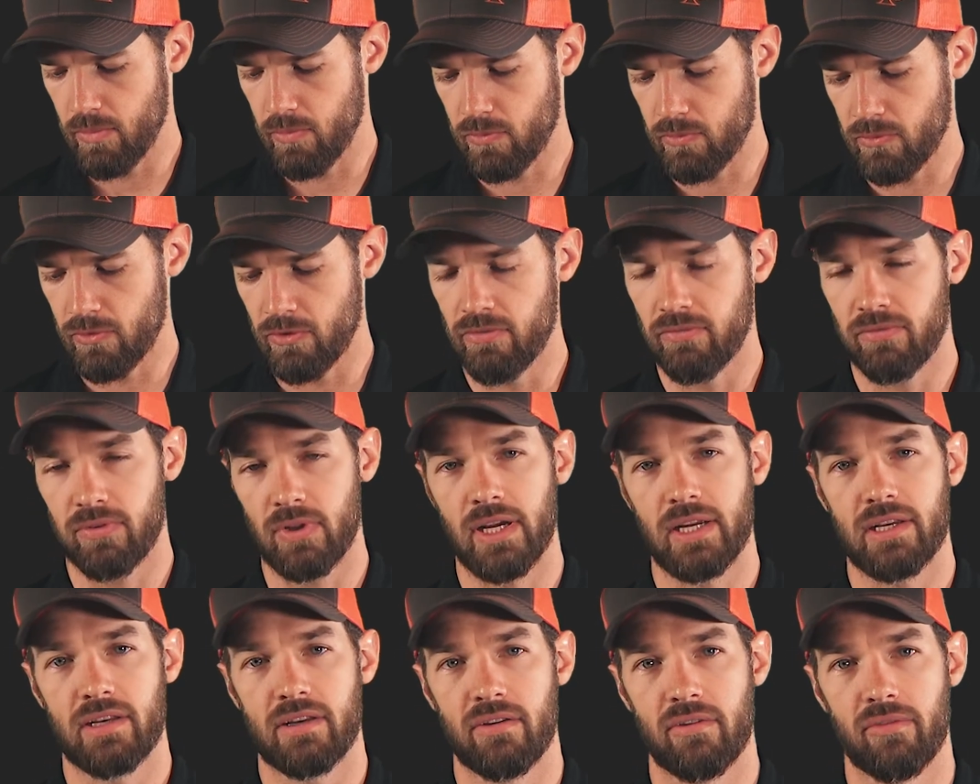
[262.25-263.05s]

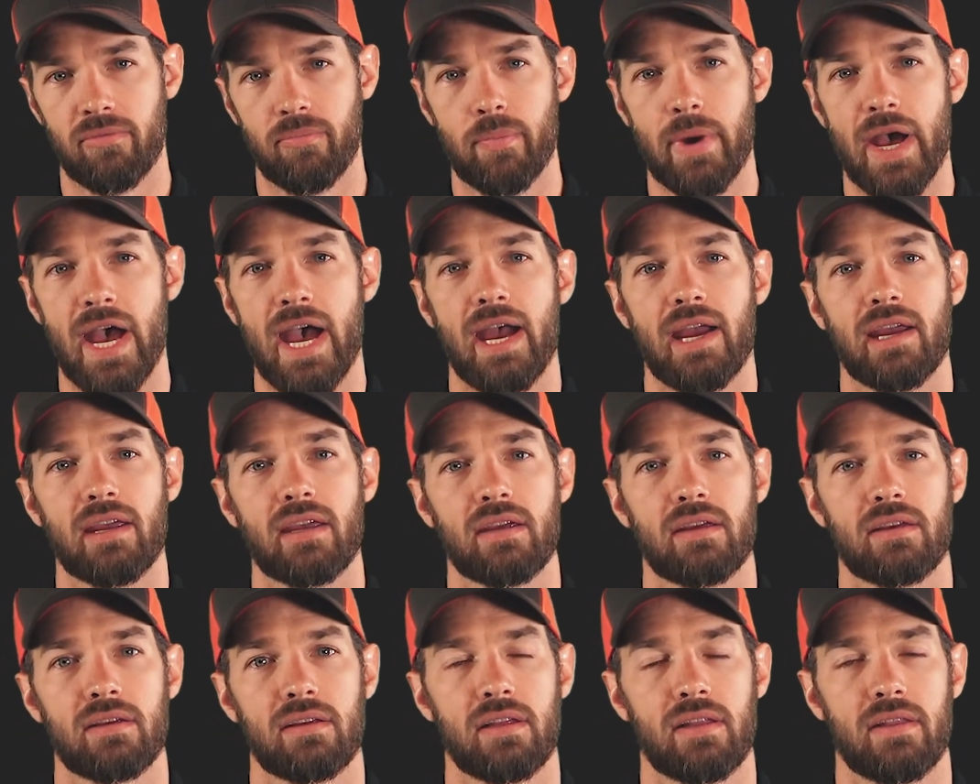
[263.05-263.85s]
reflective
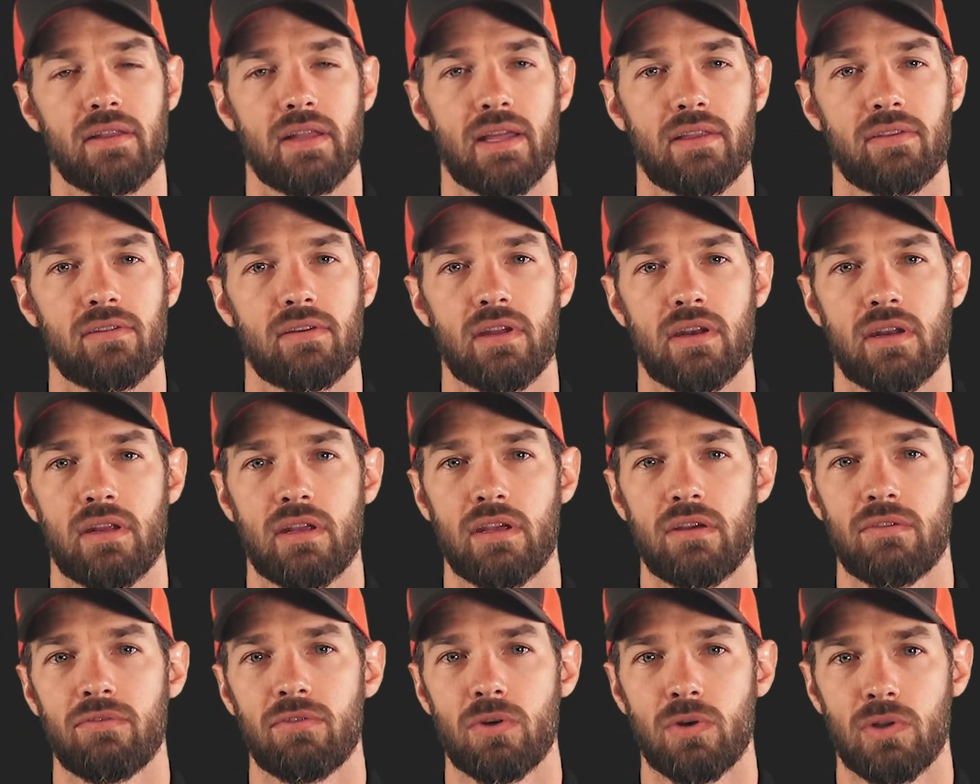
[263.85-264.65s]
back, and that's going to
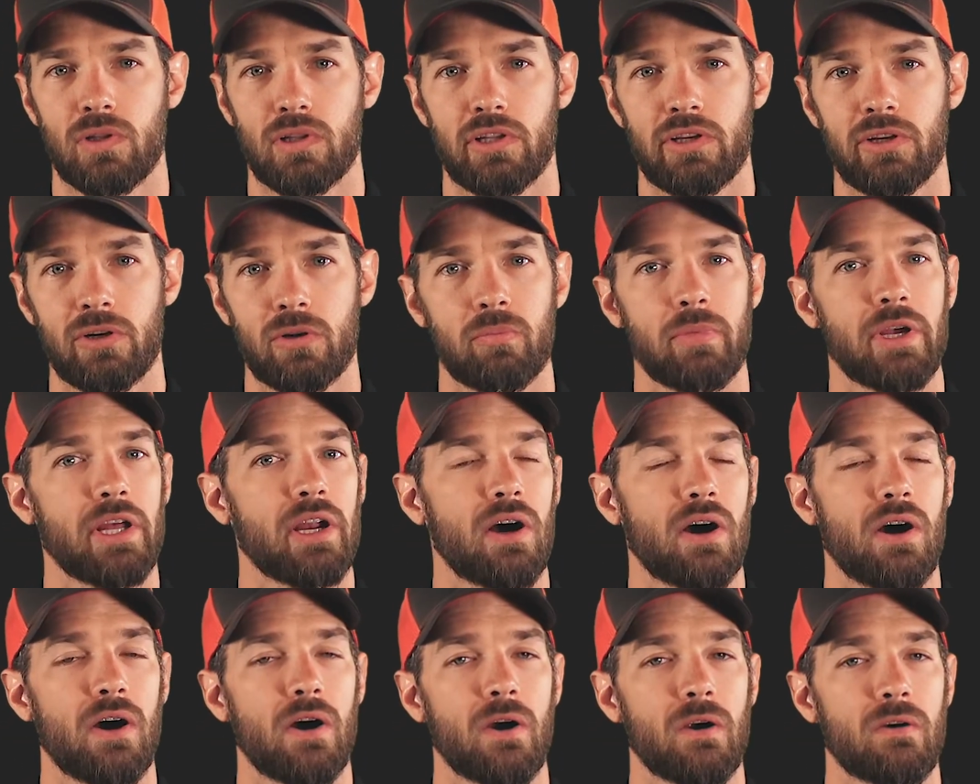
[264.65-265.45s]
give you a little bit
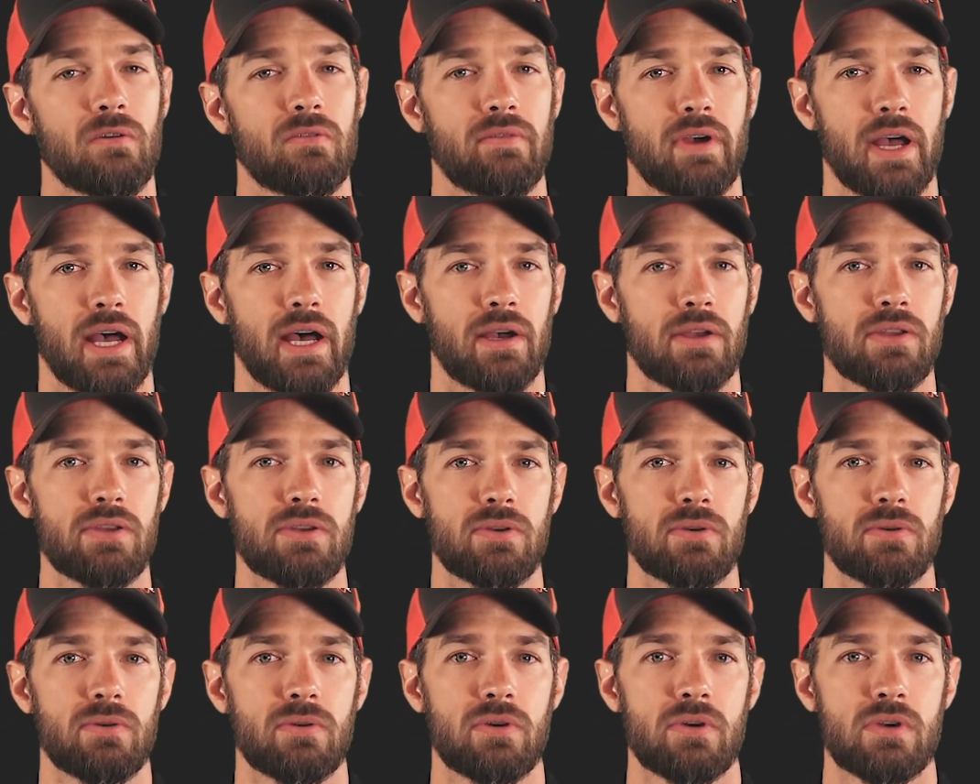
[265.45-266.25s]
of R
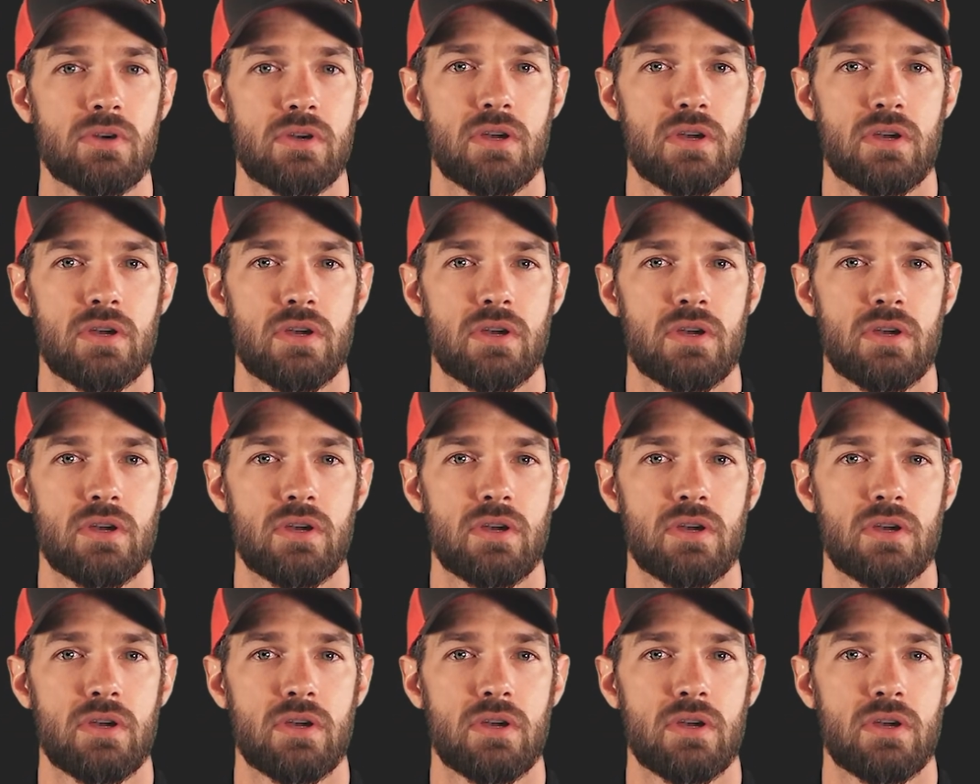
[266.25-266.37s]
value